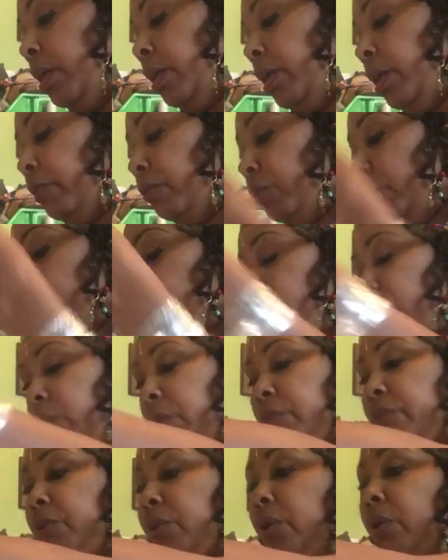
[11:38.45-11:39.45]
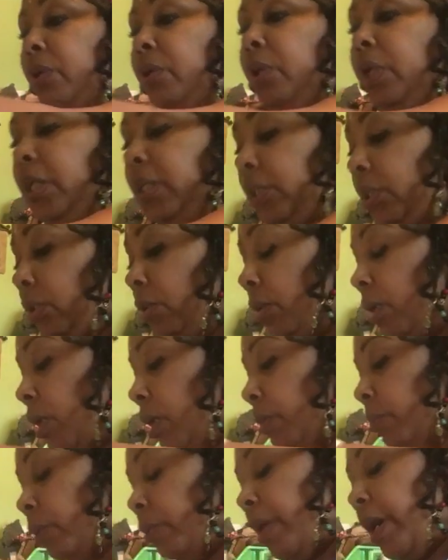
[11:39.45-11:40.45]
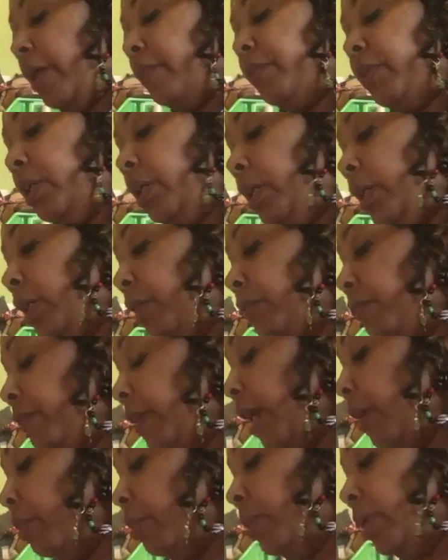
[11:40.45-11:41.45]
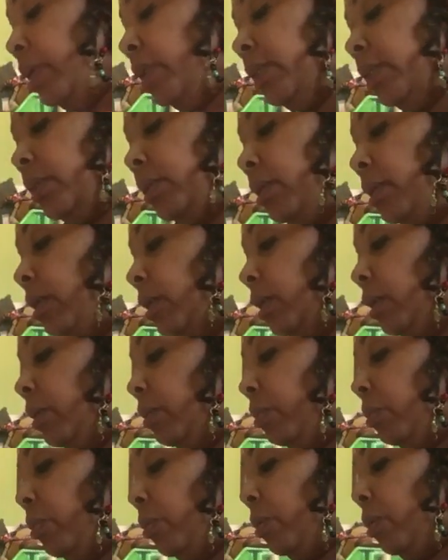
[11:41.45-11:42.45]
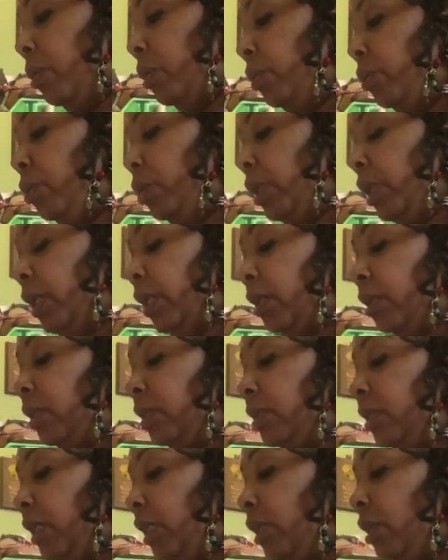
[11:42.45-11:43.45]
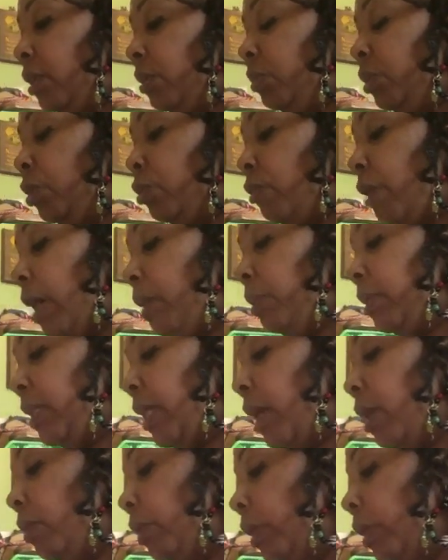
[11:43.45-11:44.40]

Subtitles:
If you're into crafting and fabrics, boy, you can get them scraps out